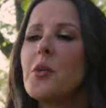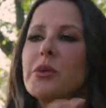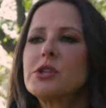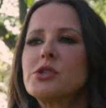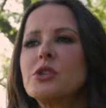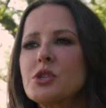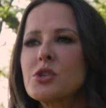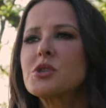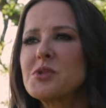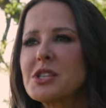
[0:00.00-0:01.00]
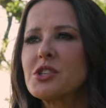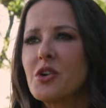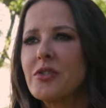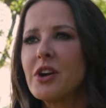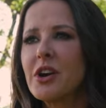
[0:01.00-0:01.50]
But as soon as Christmas is
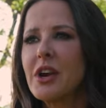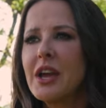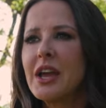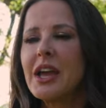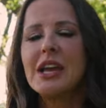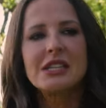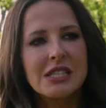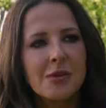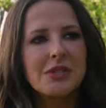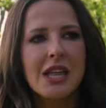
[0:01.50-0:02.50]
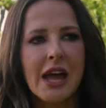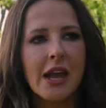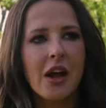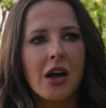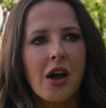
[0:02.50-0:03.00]
over, it seems
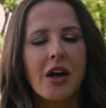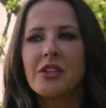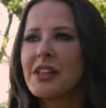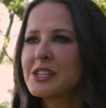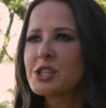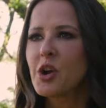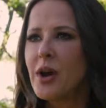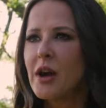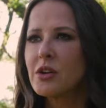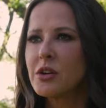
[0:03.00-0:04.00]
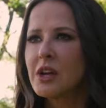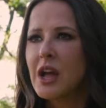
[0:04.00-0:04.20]
like all the lights go out.